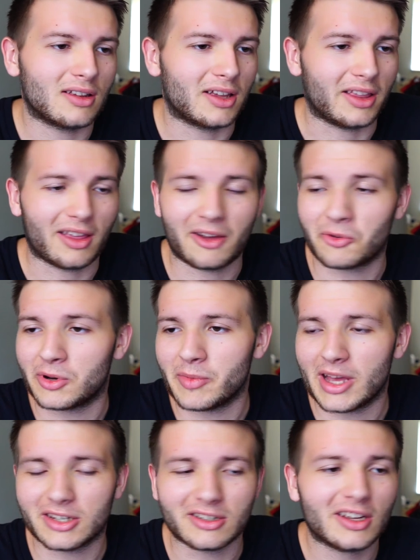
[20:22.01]
I would
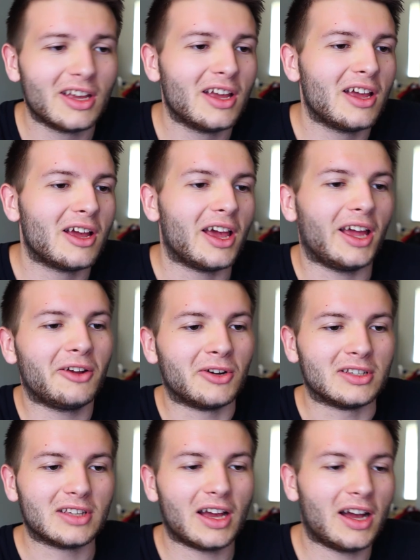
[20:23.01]
imagine. Anyways,